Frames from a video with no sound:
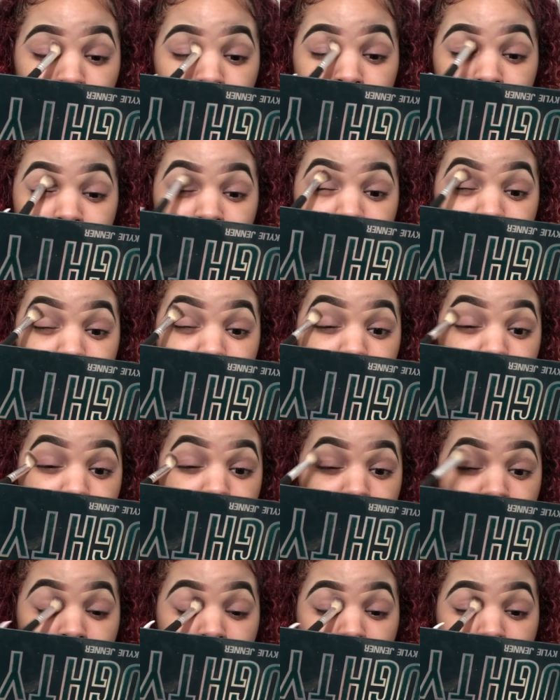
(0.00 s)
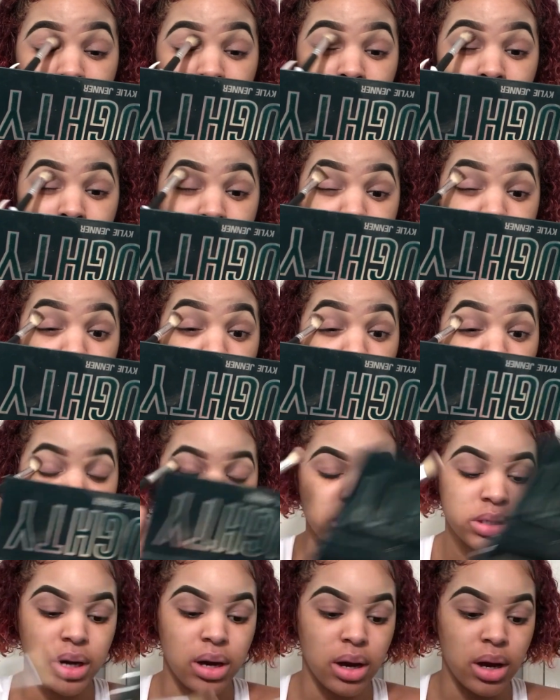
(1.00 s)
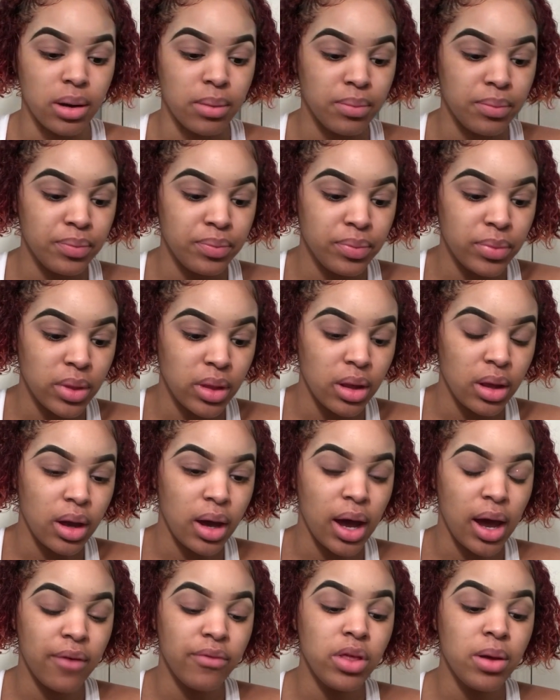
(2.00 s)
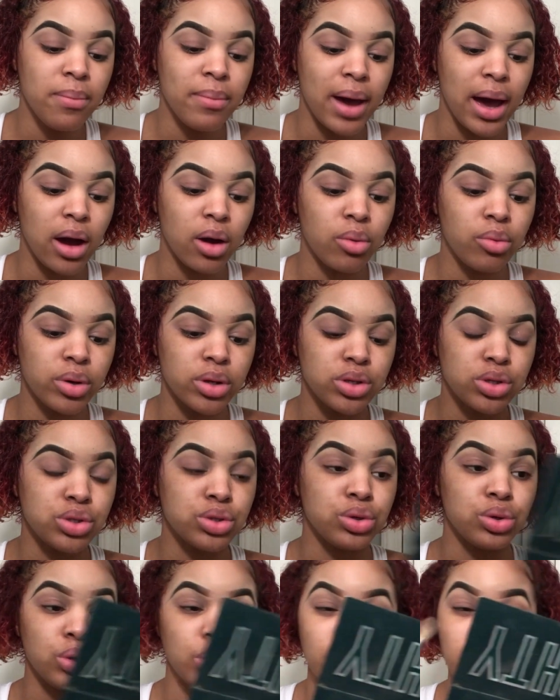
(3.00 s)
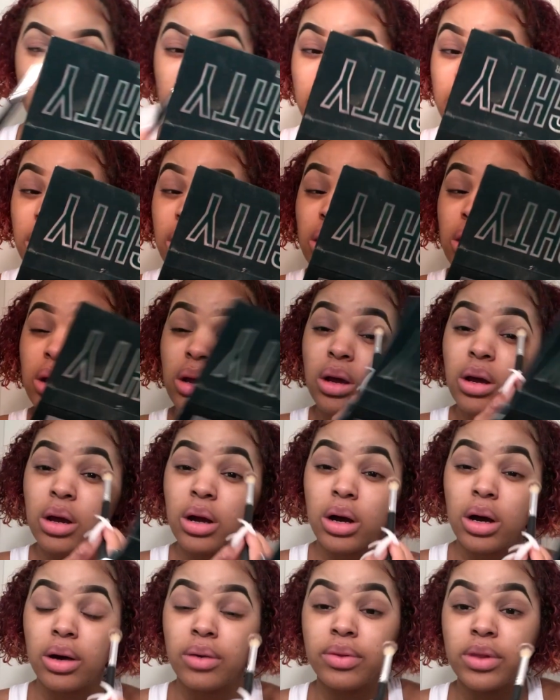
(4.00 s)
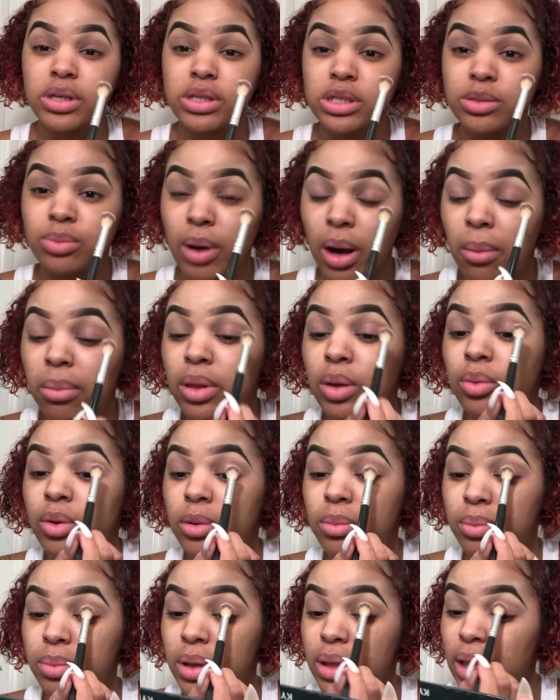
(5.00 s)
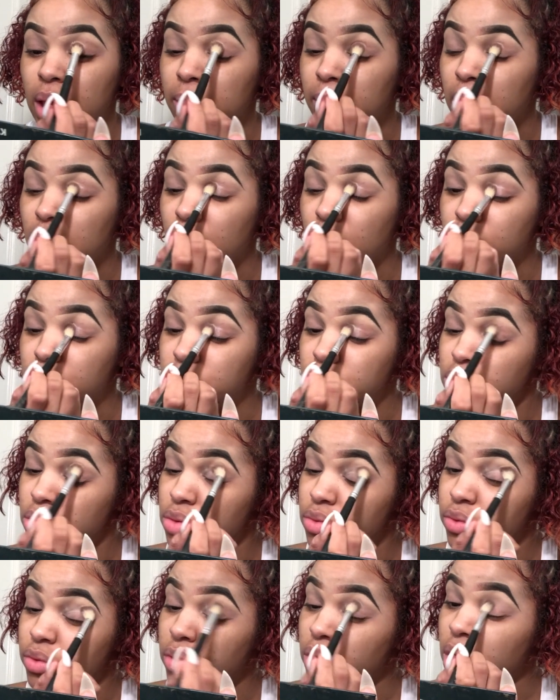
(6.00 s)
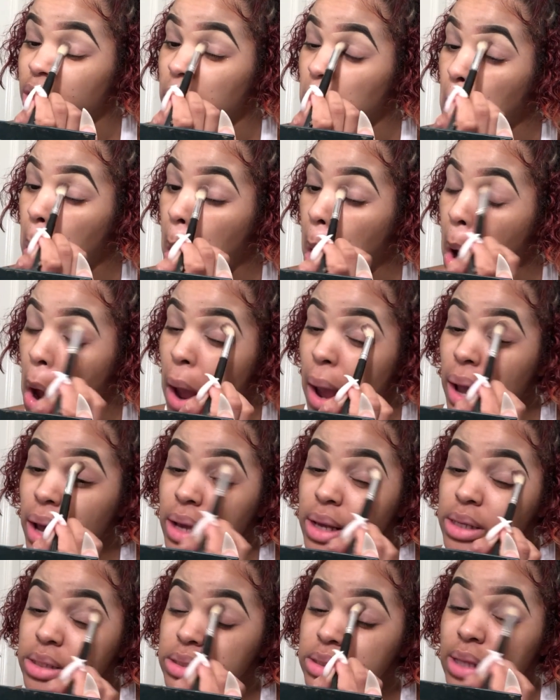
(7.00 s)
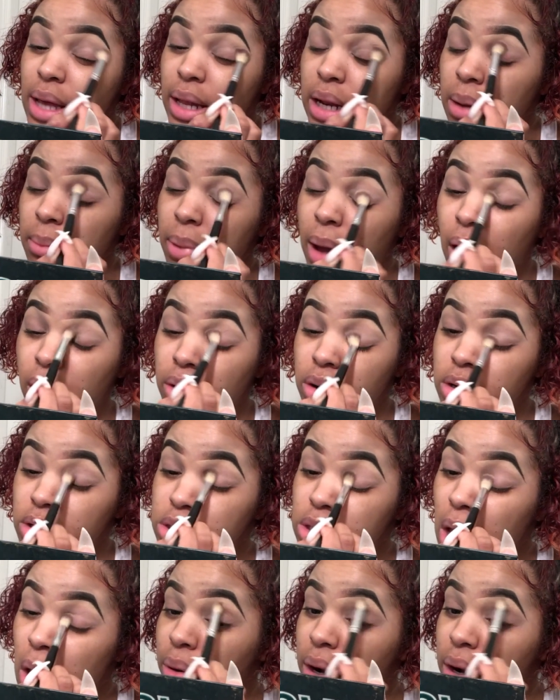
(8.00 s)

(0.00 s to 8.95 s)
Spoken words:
With. I use it all the time. I have the MAC one too, but this is probably would be like my go-to for setting powders.